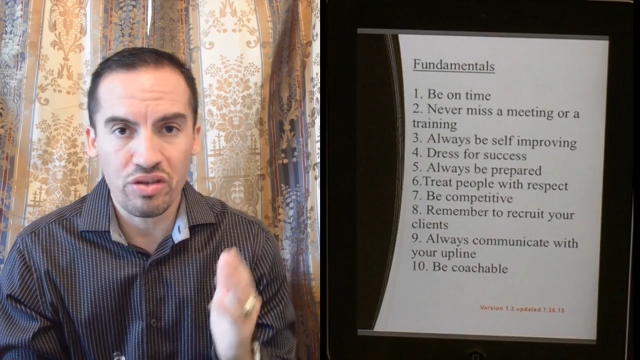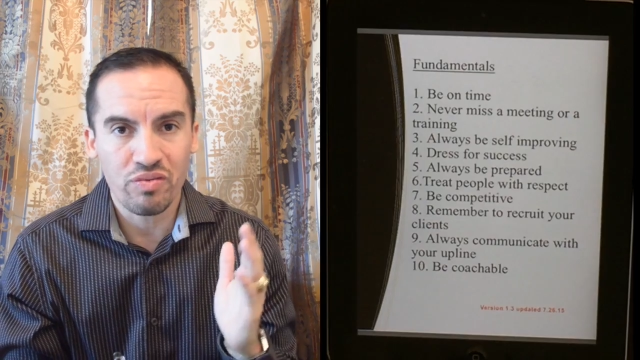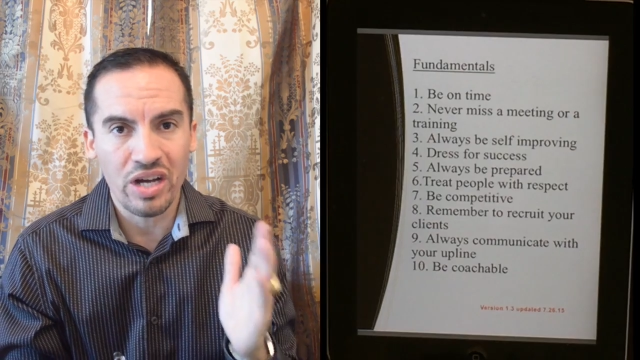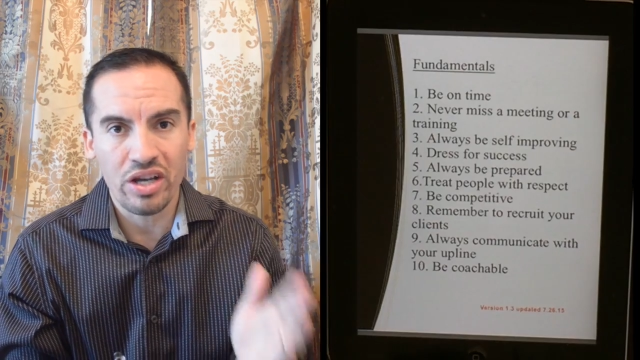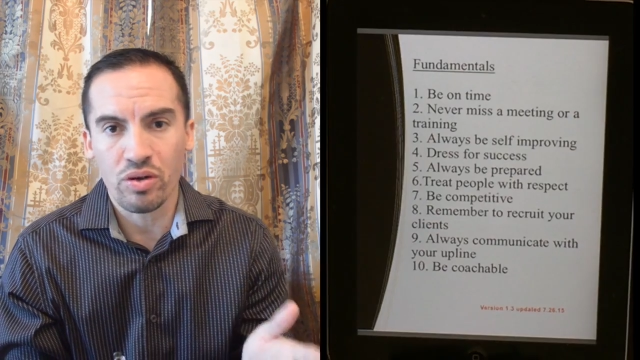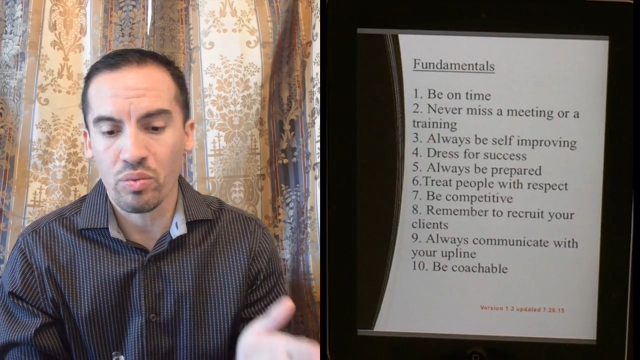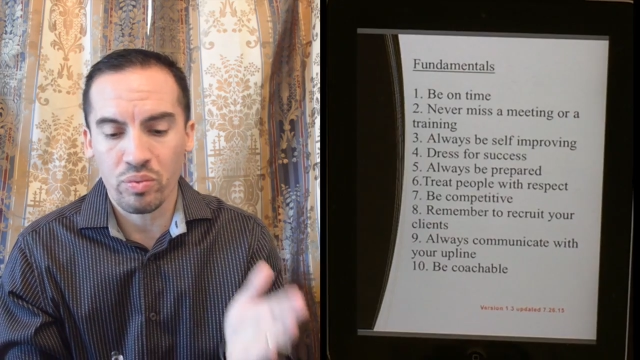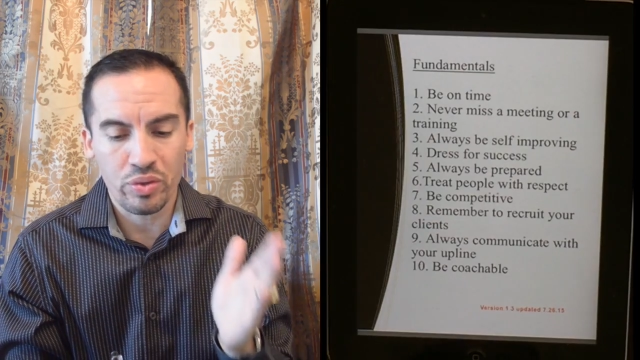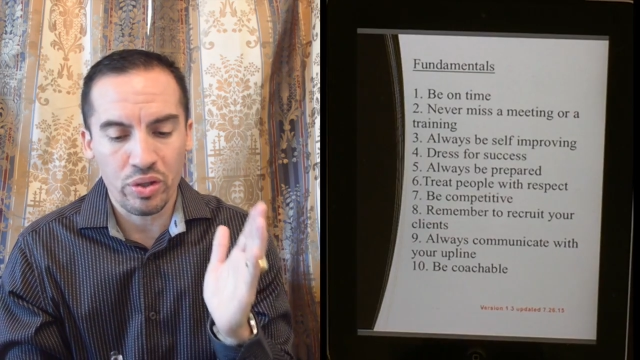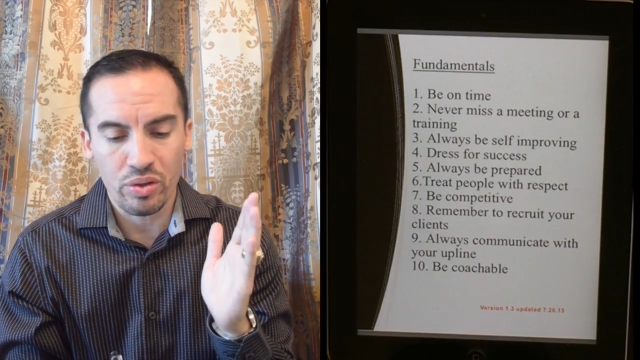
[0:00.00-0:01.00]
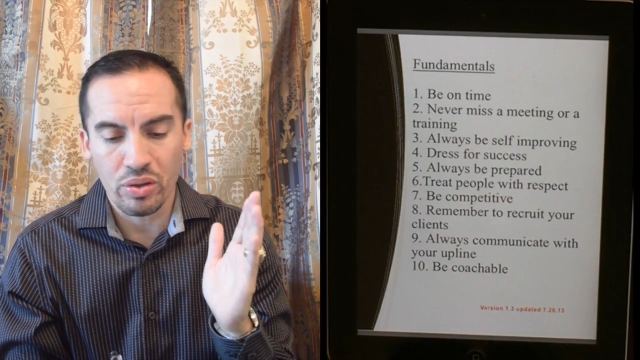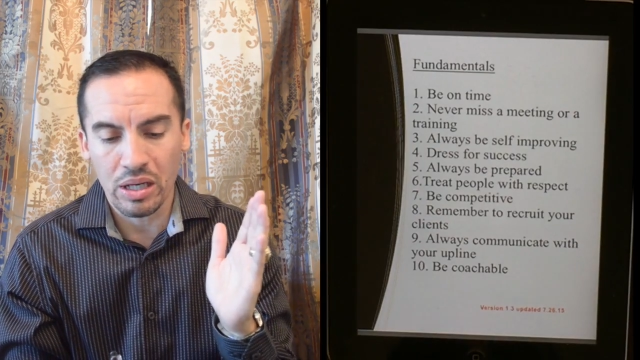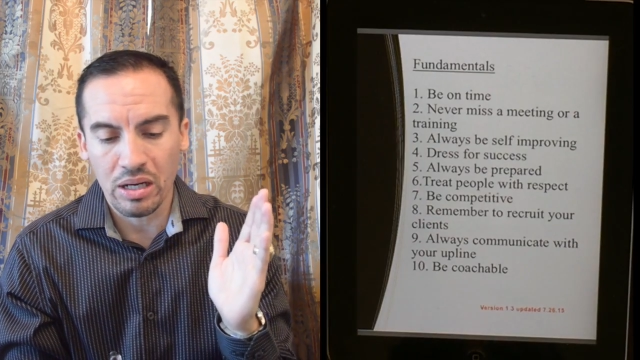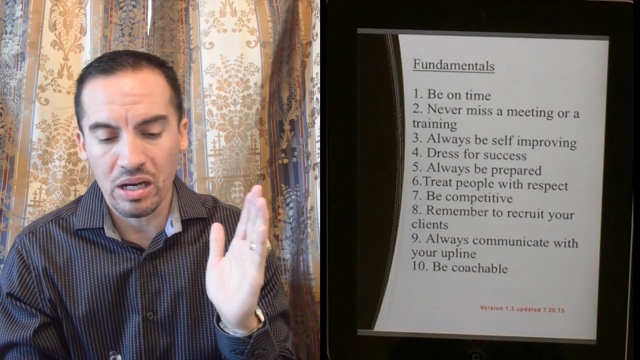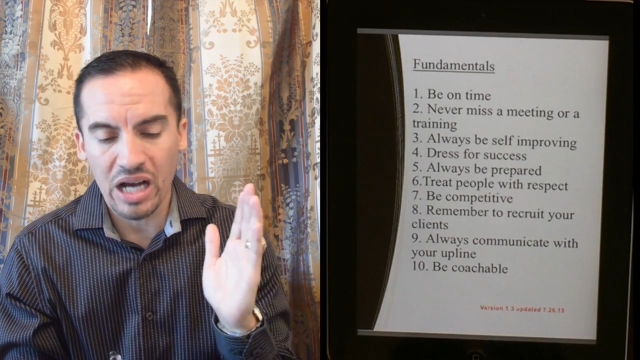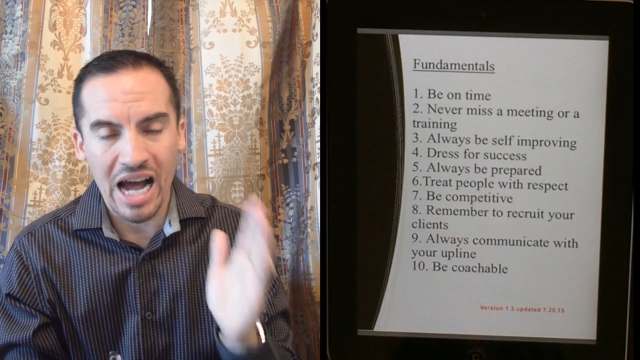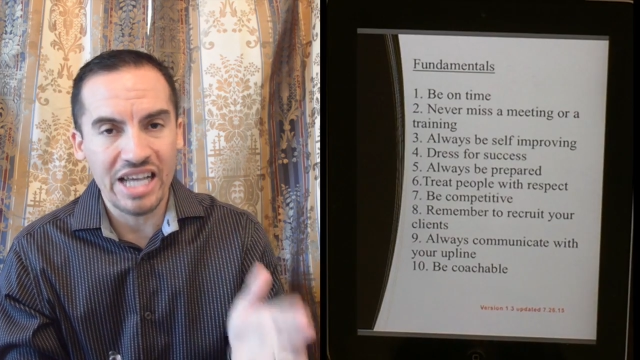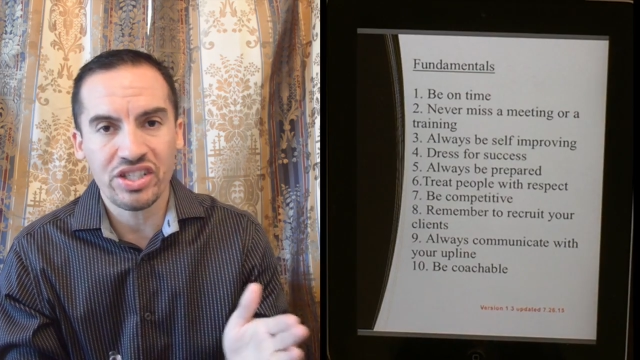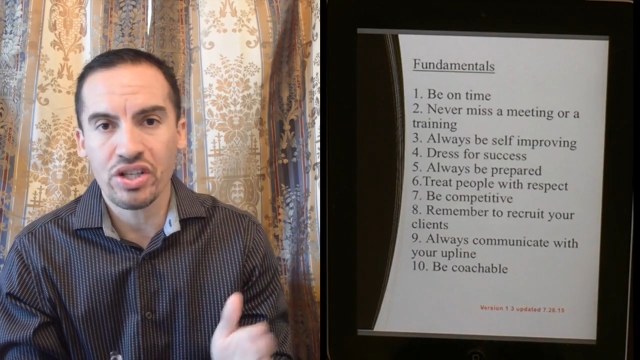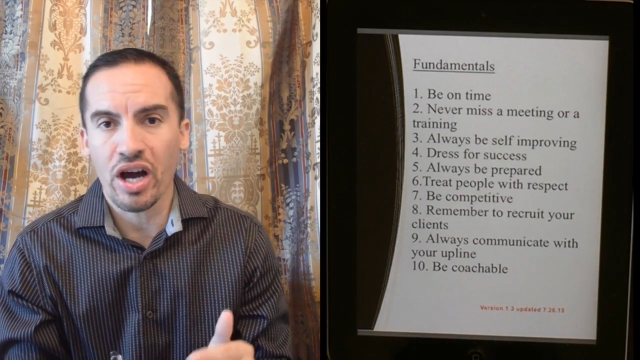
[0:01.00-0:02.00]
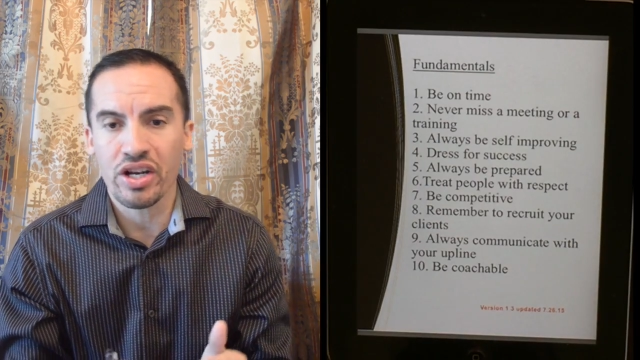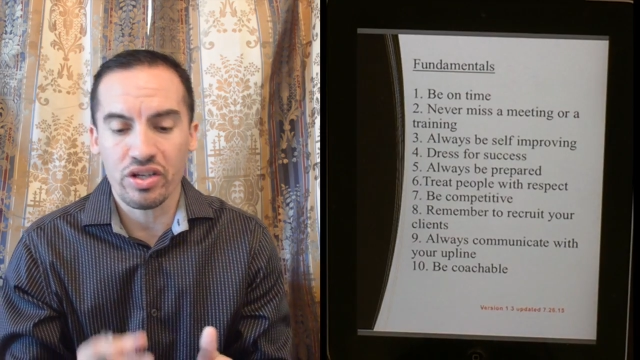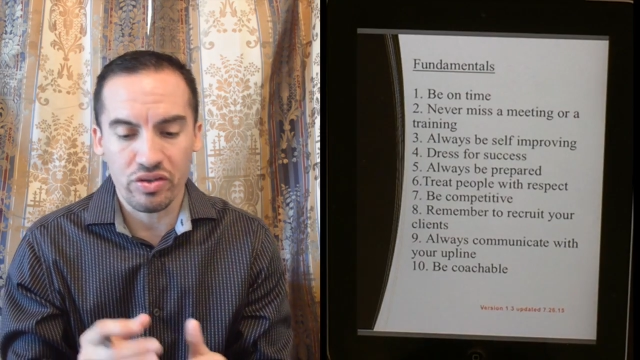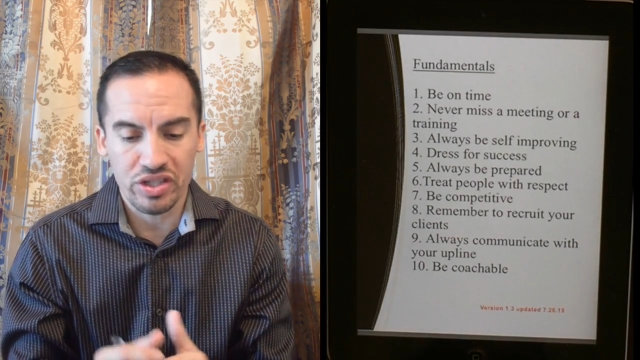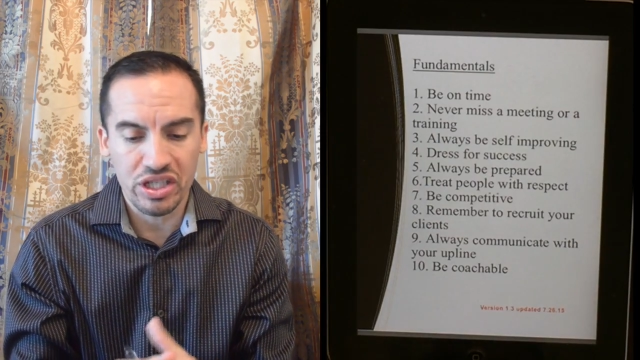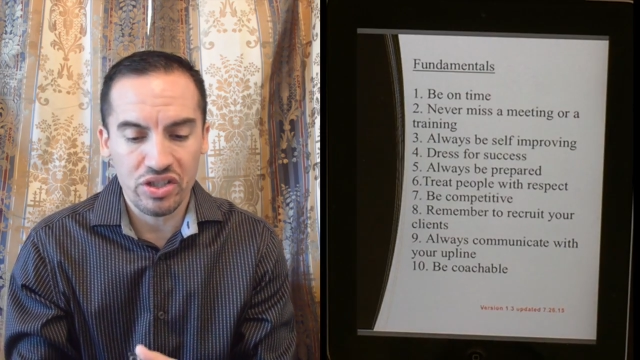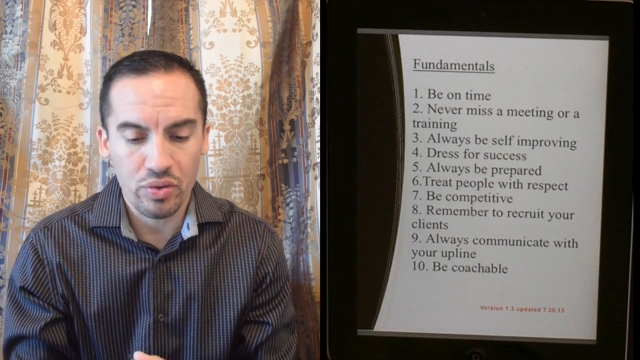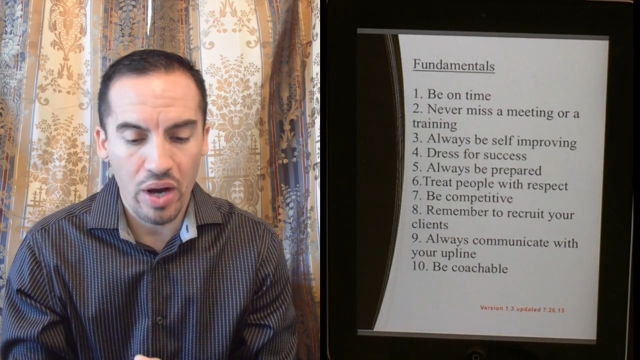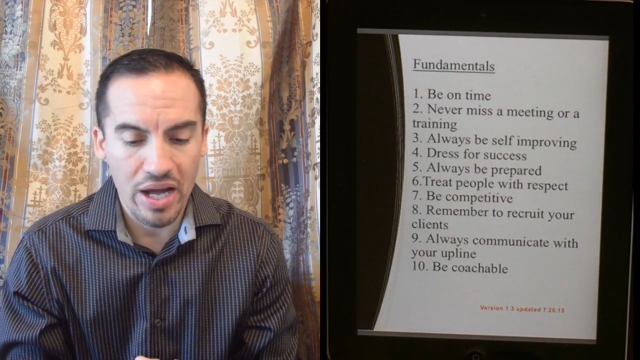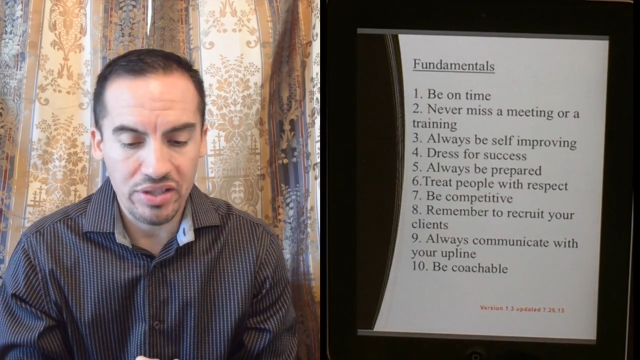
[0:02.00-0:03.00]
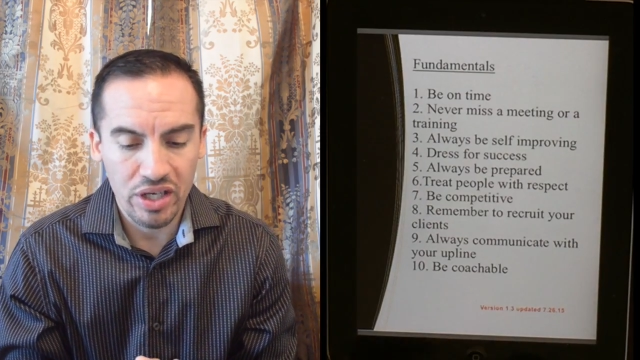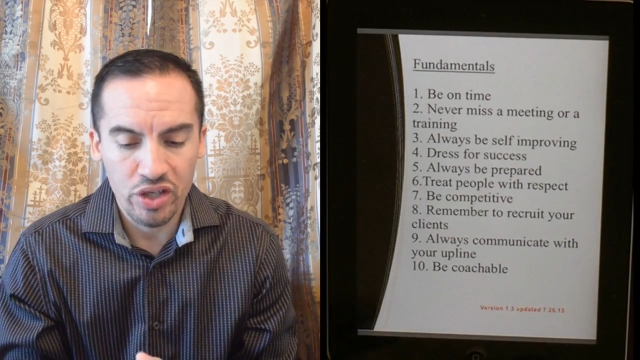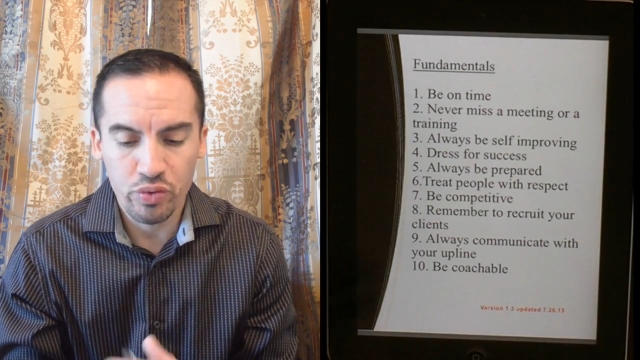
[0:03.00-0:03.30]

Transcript: you've got your I's dotted and your T's crossed.